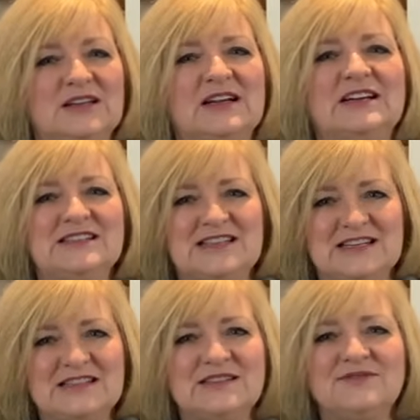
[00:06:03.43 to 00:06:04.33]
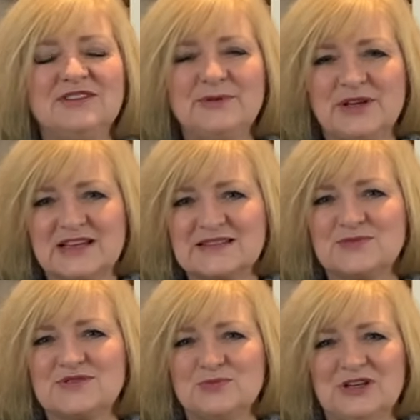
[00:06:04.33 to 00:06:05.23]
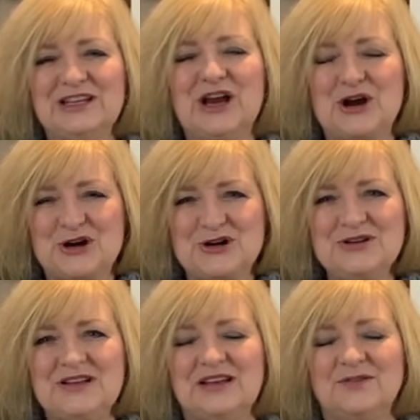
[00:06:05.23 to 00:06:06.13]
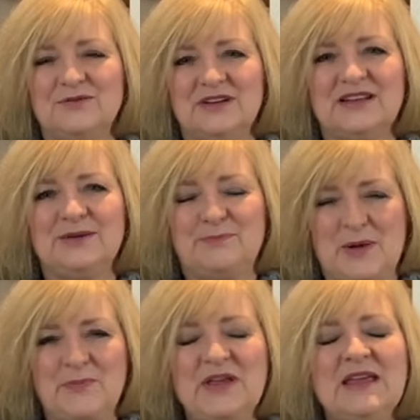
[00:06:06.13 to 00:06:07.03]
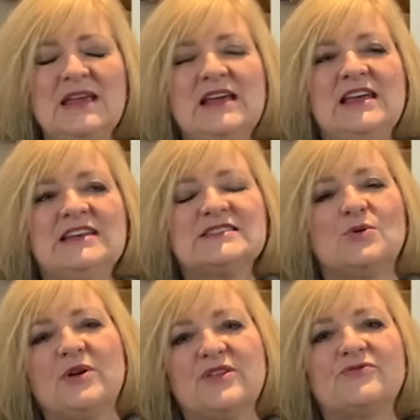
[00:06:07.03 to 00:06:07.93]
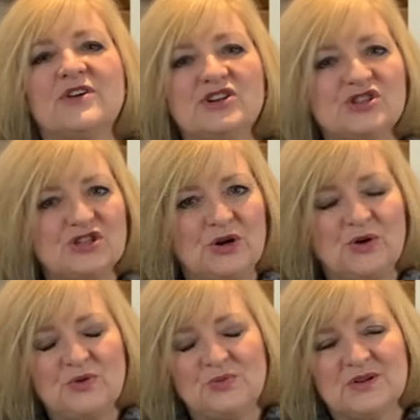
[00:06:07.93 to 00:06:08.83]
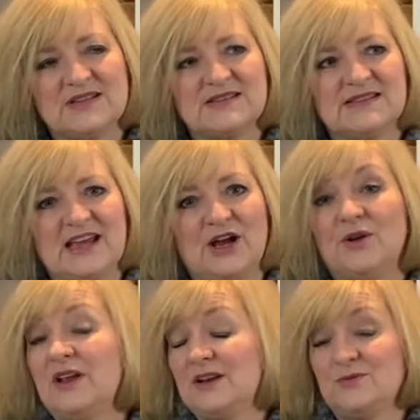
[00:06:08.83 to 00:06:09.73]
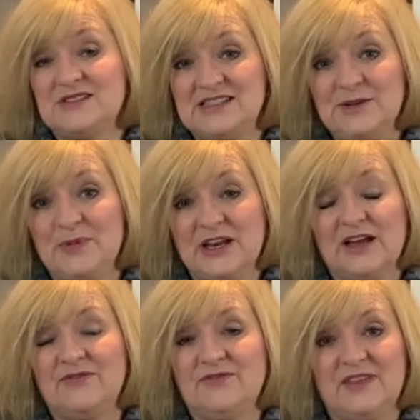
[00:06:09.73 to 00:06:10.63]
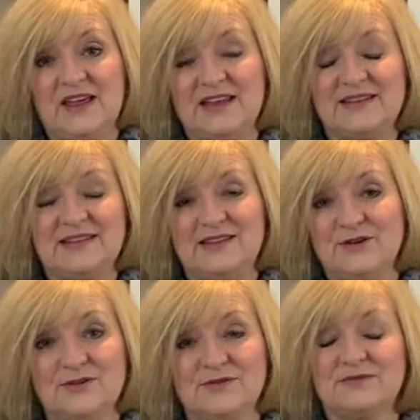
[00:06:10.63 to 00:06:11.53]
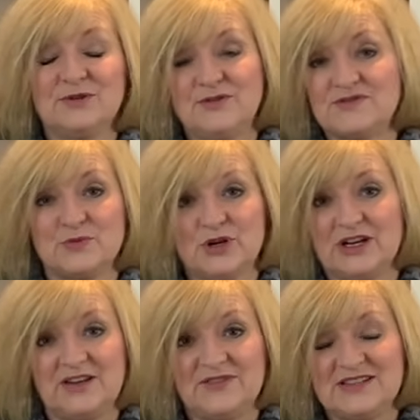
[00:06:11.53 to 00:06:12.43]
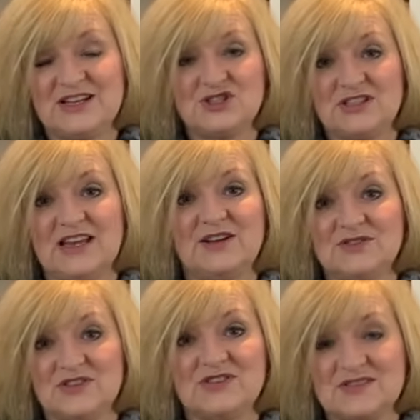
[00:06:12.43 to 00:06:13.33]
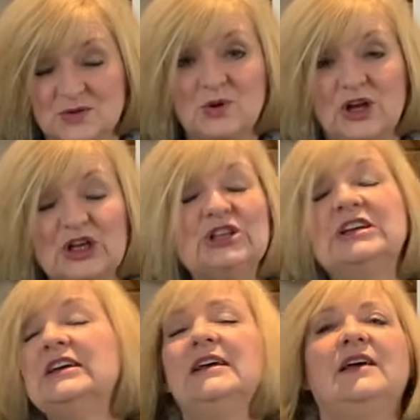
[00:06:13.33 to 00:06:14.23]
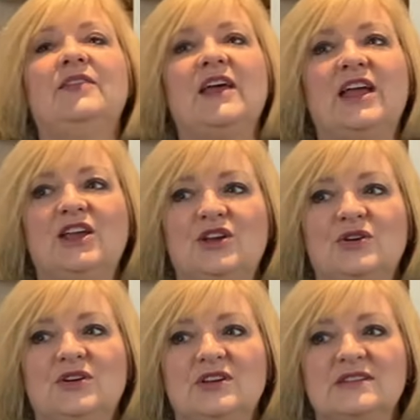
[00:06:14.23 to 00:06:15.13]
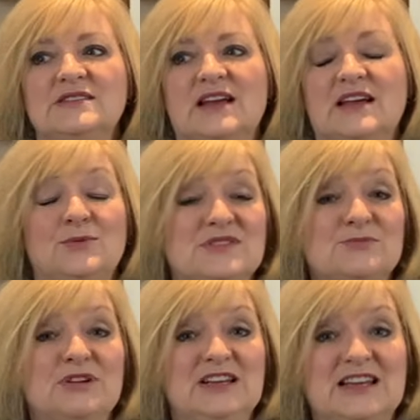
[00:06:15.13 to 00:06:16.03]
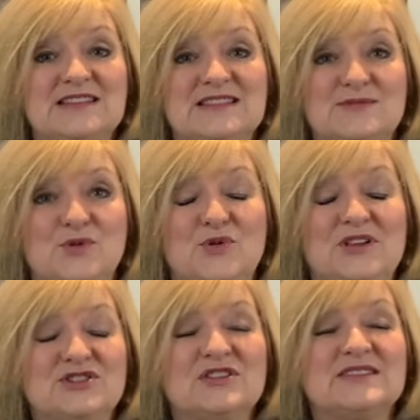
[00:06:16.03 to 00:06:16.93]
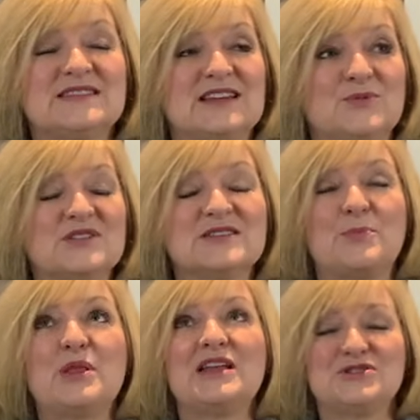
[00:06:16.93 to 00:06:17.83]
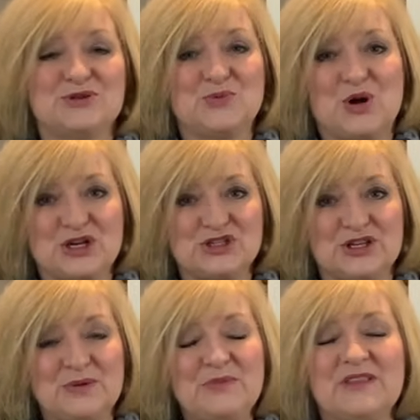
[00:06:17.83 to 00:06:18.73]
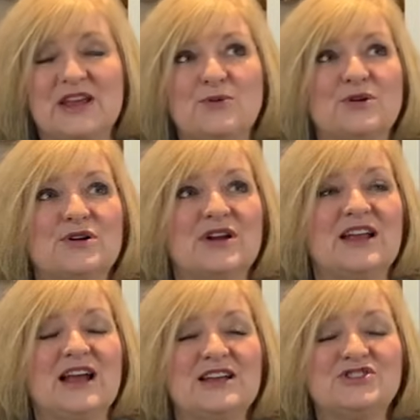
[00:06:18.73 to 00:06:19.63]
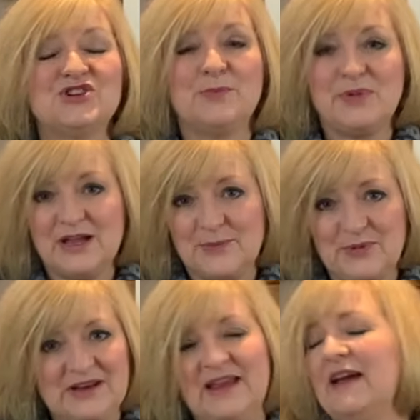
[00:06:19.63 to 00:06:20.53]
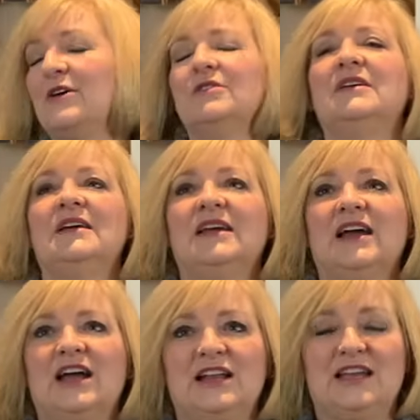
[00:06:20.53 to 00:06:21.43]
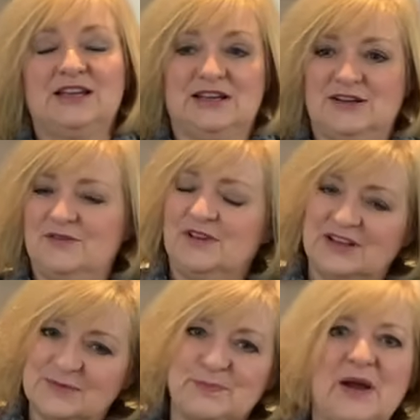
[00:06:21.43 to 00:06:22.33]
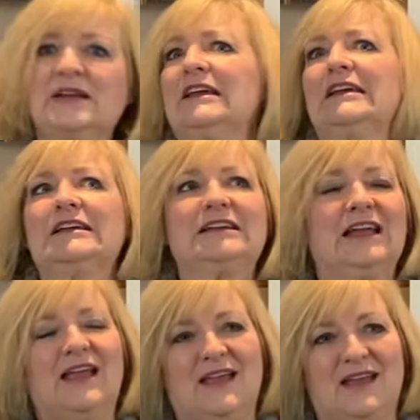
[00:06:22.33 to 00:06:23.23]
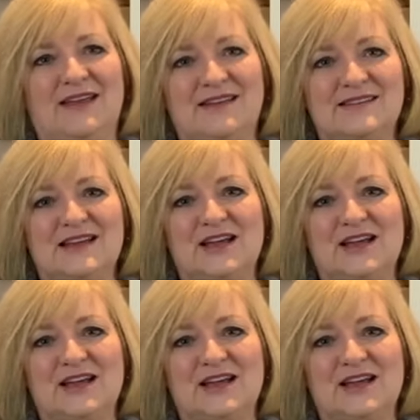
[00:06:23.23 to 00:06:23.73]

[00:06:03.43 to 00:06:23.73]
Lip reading: kind of tentatively because it was really hard and really bumpy. So when the fresh snow was down and it was deep enough that their hoofs were not even touching down to the soil, they could, it was really nice and smooth, and just, it was a pleasure to watch them. They were jumping up and down, like bucking, and